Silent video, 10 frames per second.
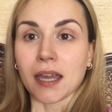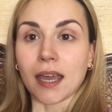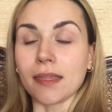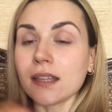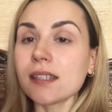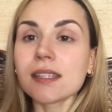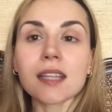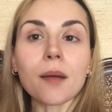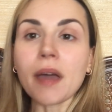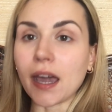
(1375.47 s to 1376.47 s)
And then
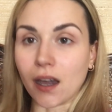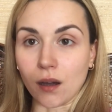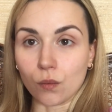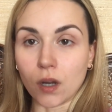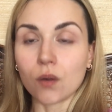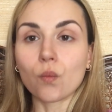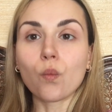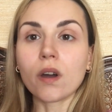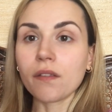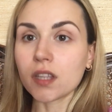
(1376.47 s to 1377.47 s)
somehow
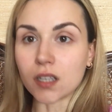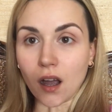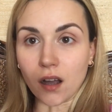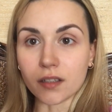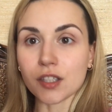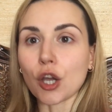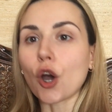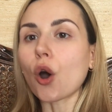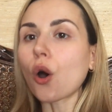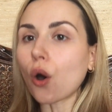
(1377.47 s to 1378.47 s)
one of the dogs
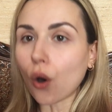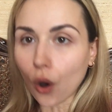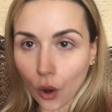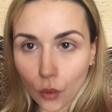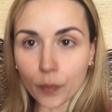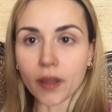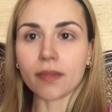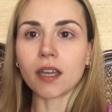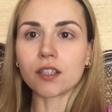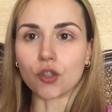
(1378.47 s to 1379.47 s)

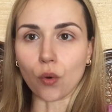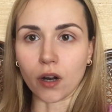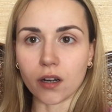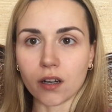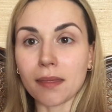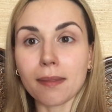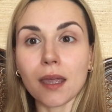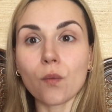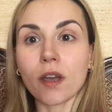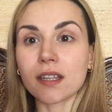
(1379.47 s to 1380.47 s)
opened that door and
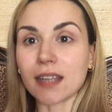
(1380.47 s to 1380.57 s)
they went